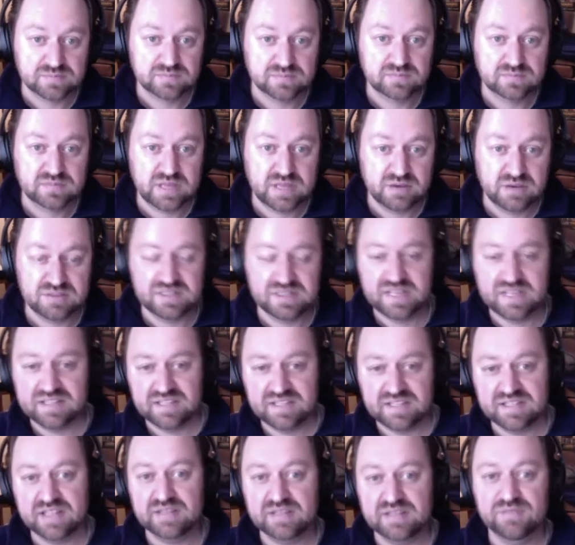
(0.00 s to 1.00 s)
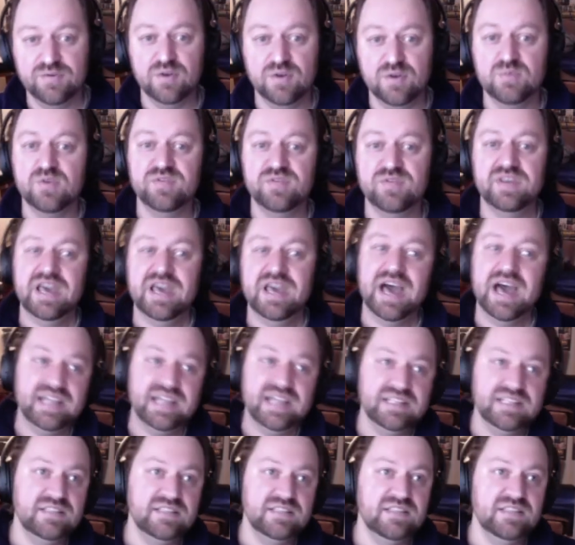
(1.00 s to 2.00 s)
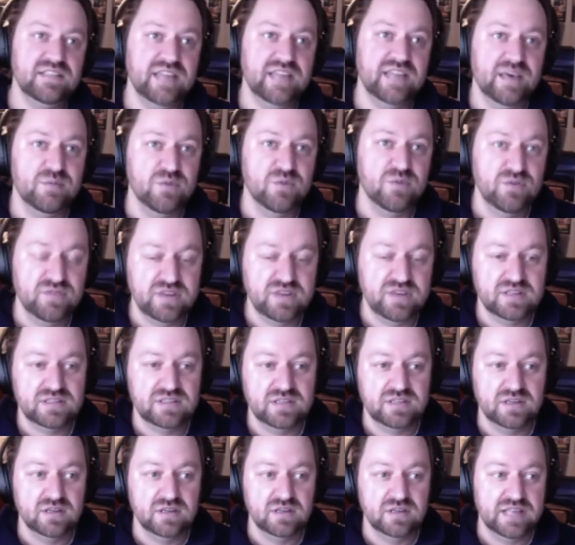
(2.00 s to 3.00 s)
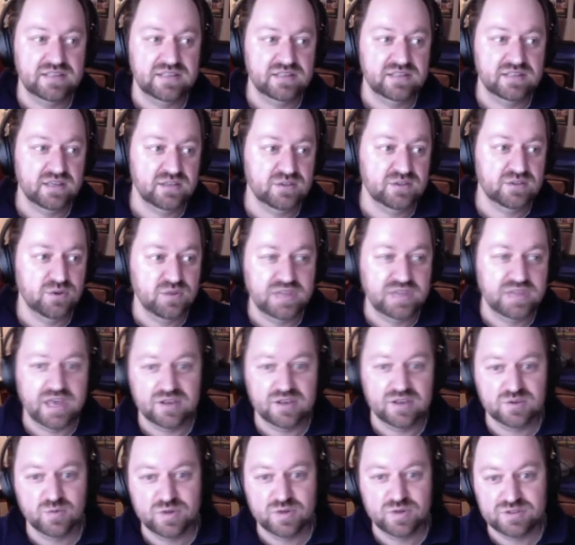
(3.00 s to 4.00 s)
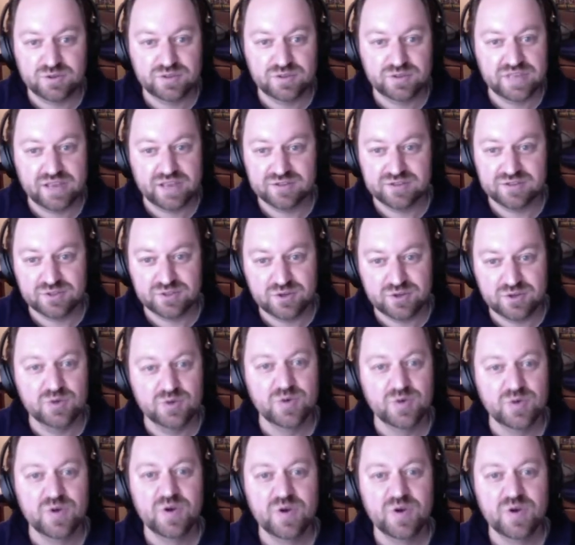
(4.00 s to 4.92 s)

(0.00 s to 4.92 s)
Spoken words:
That was a 1994 movie. I didn't see that movie until I'd say 2001, 2002,